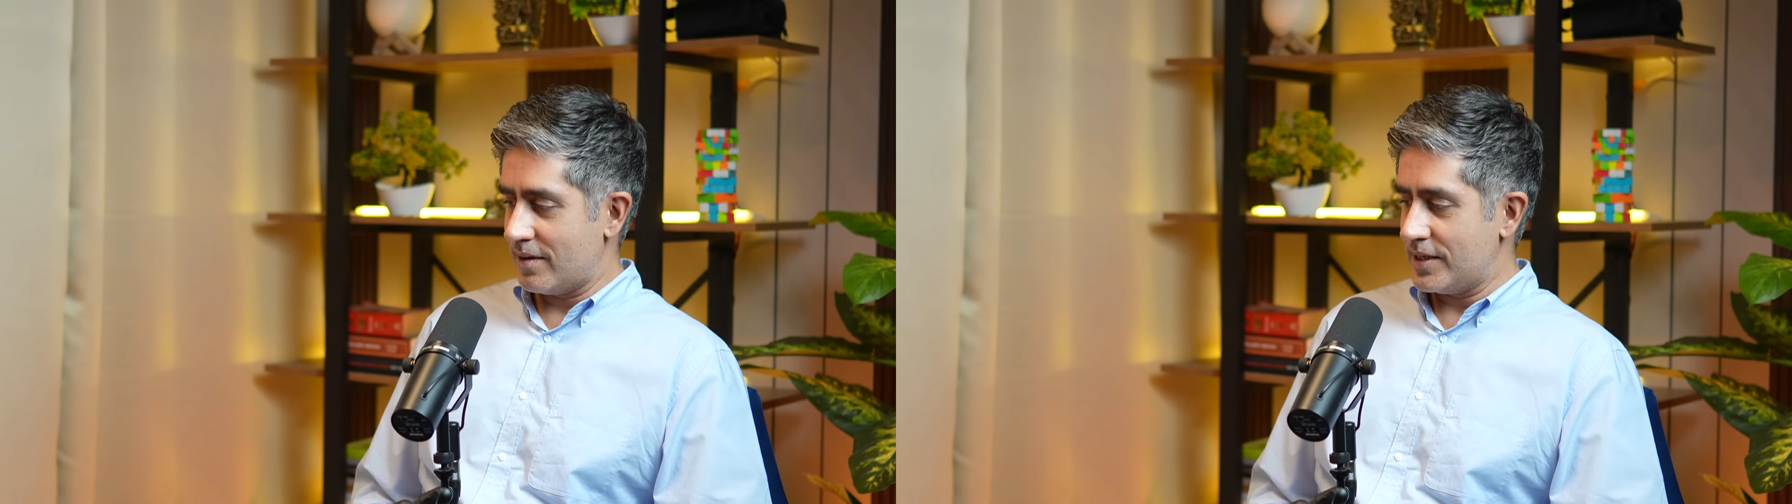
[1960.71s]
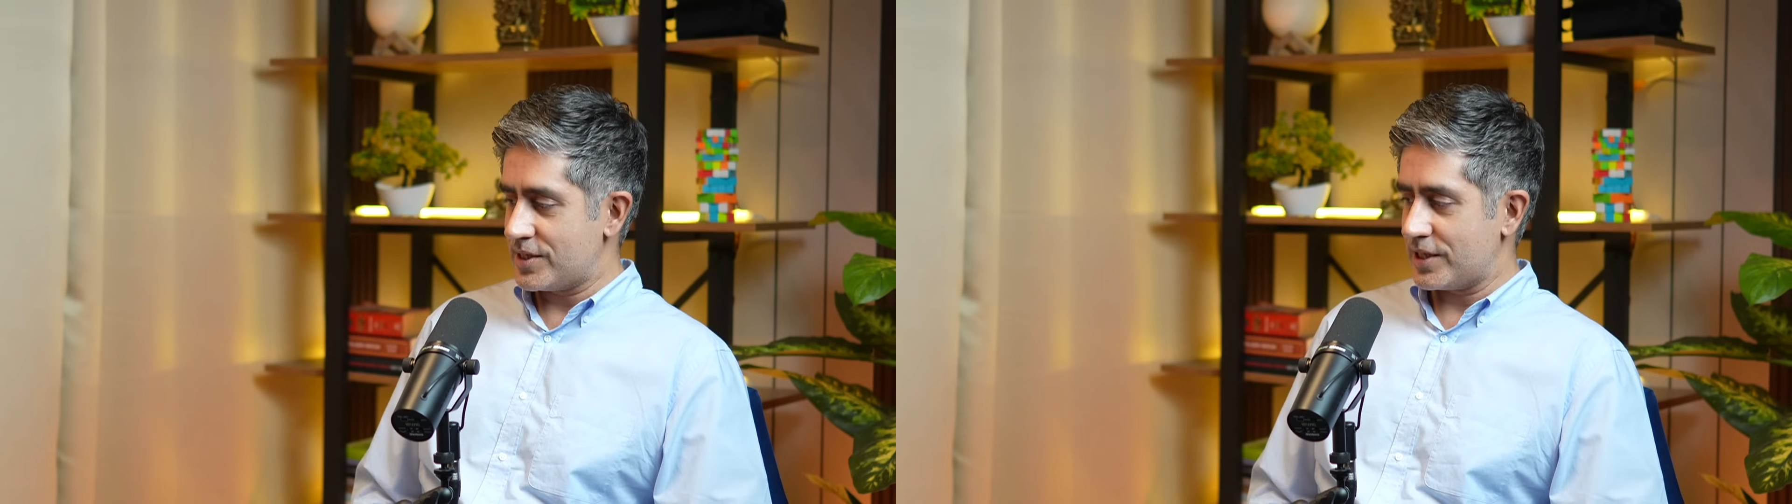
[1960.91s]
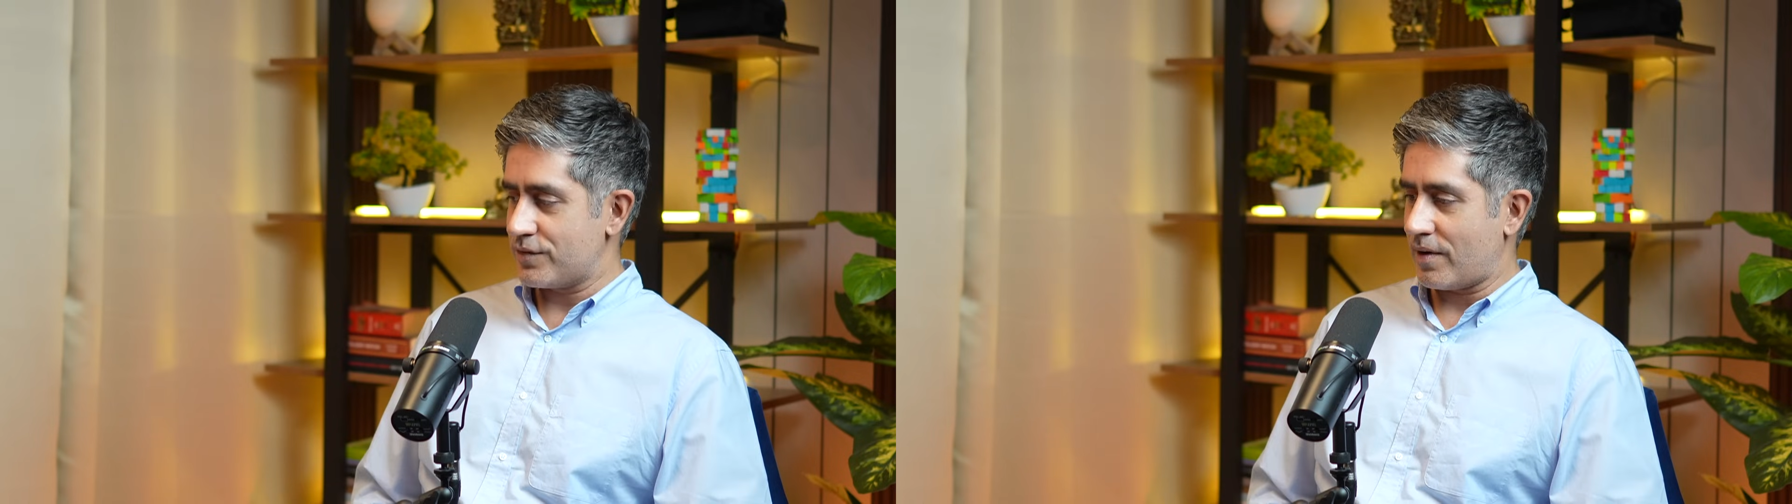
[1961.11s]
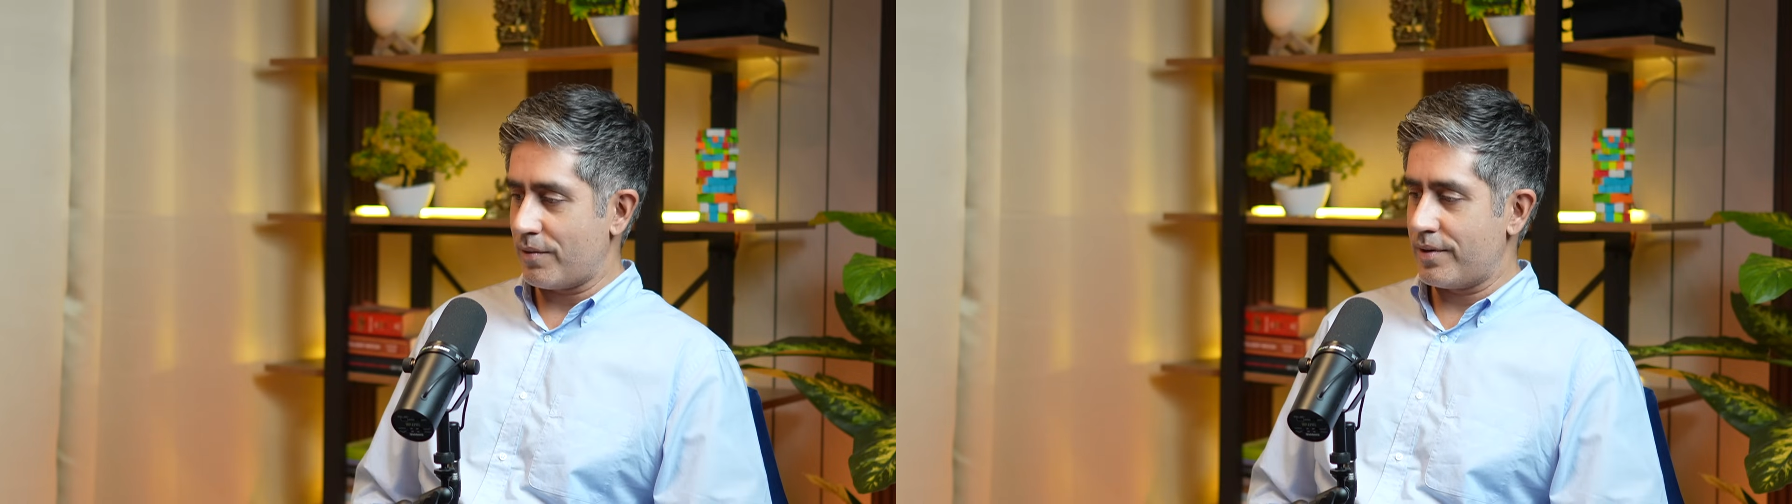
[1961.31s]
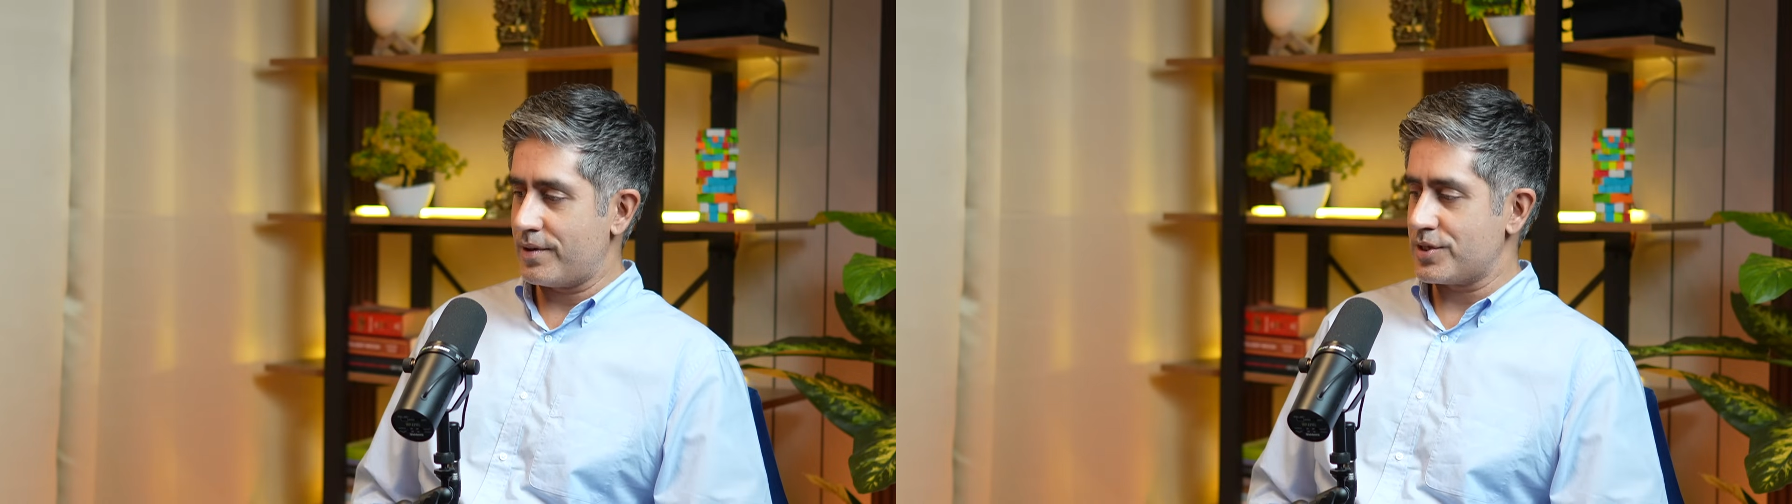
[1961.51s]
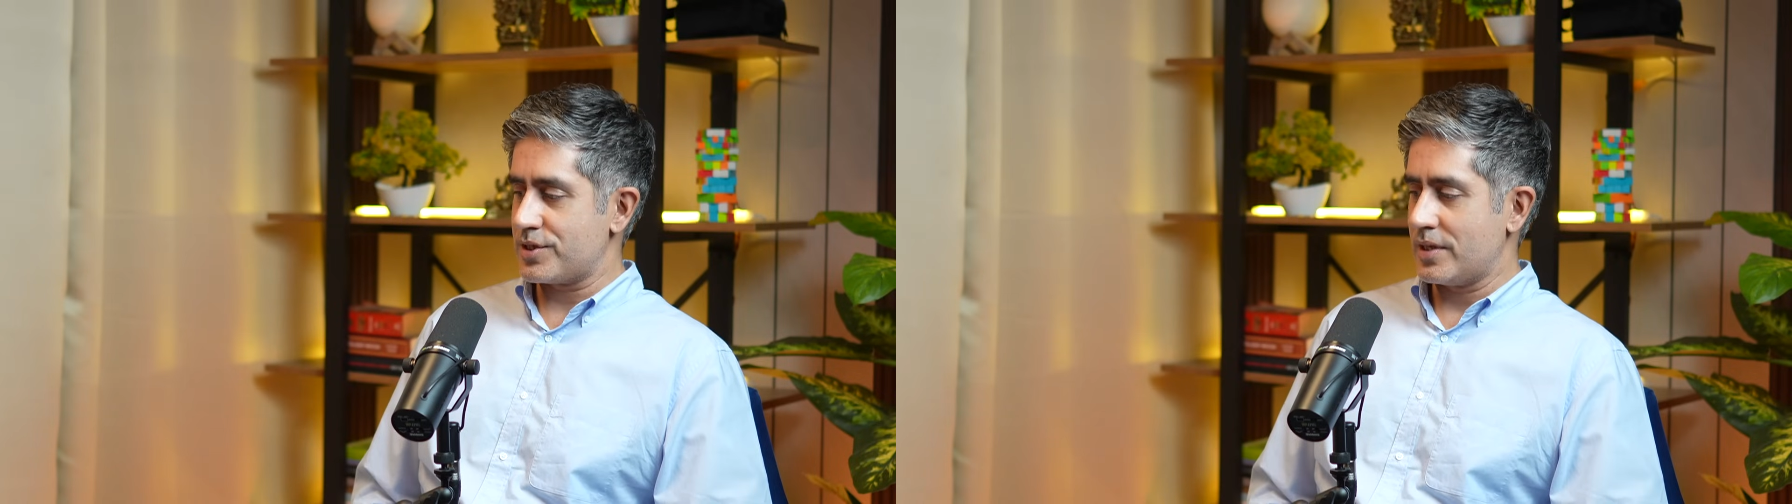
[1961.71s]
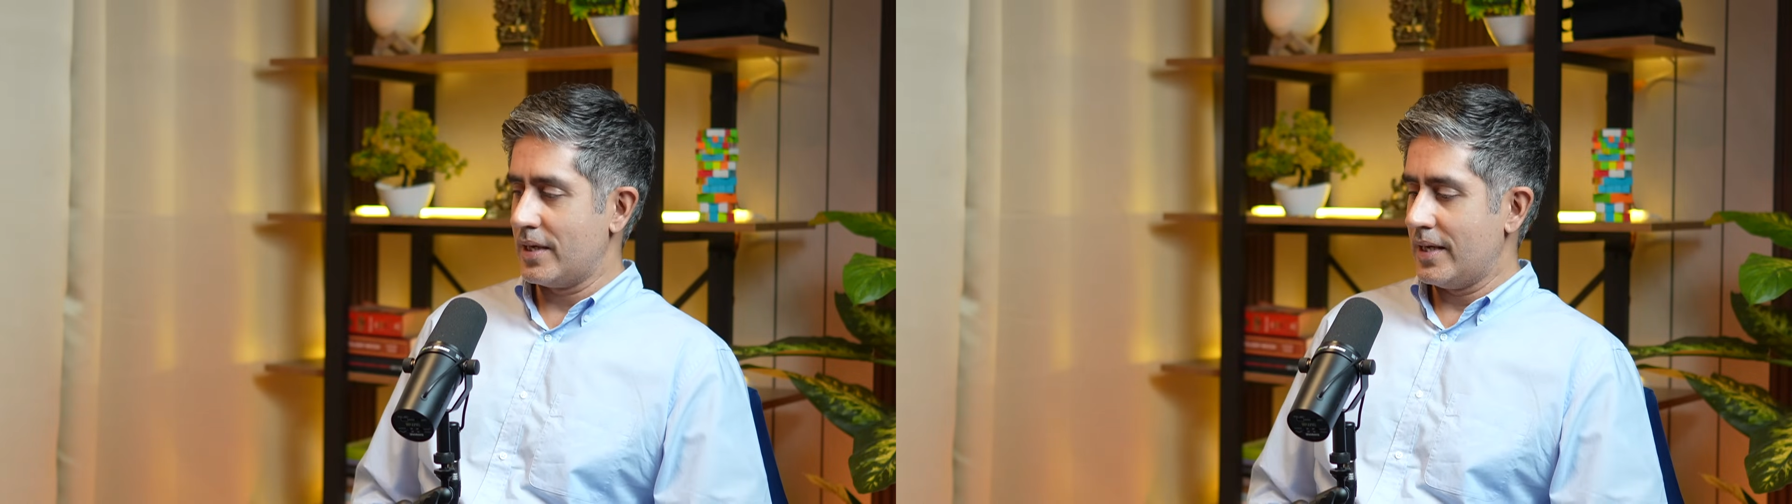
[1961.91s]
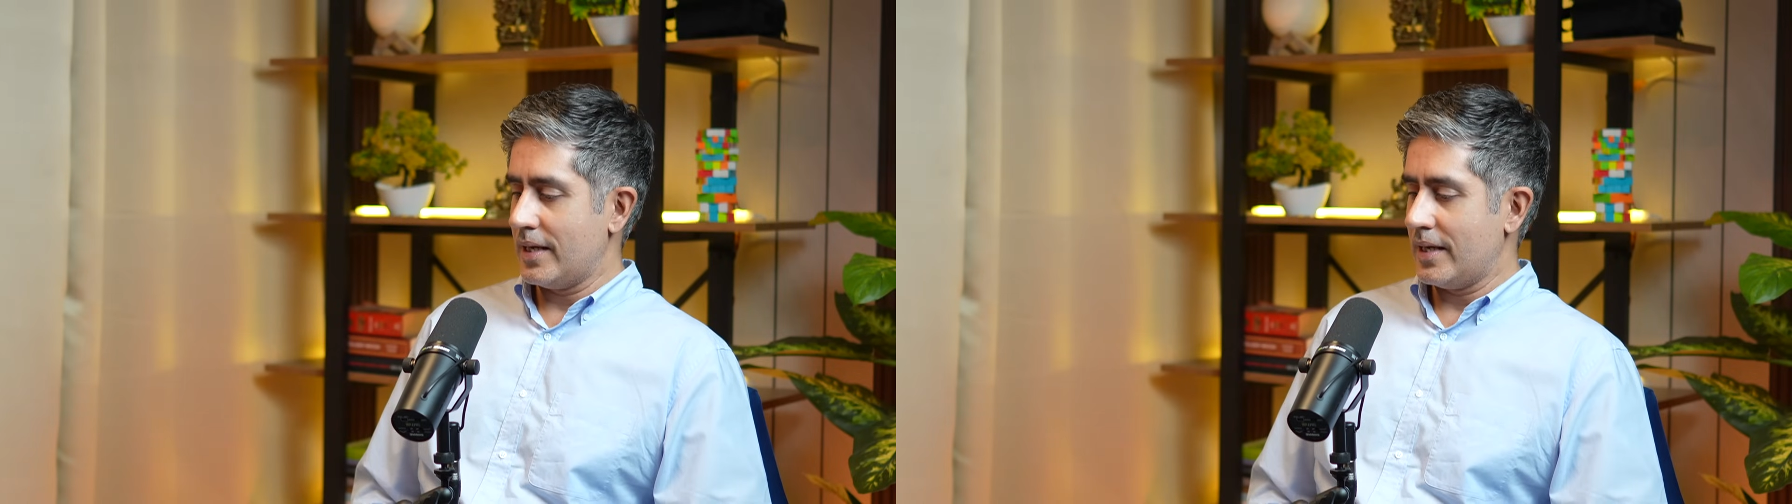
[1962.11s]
early stage founders